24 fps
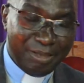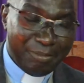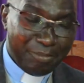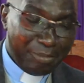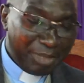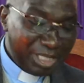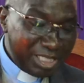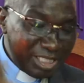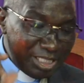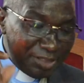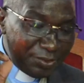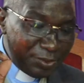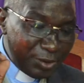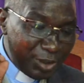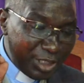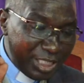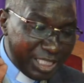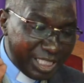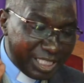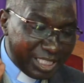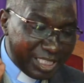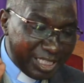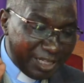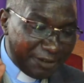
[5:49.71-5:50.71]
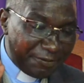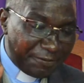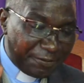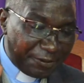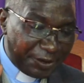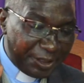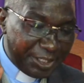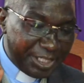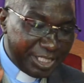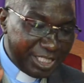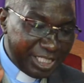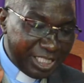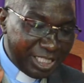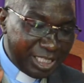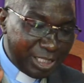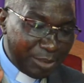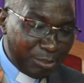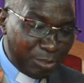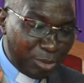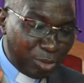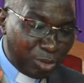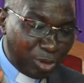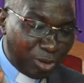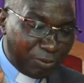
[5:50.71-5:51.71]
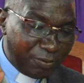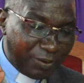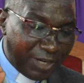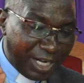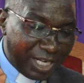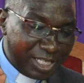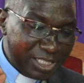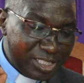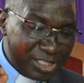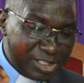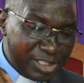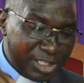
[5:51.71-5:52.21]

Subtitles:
But if you read carefully in the book of Acts,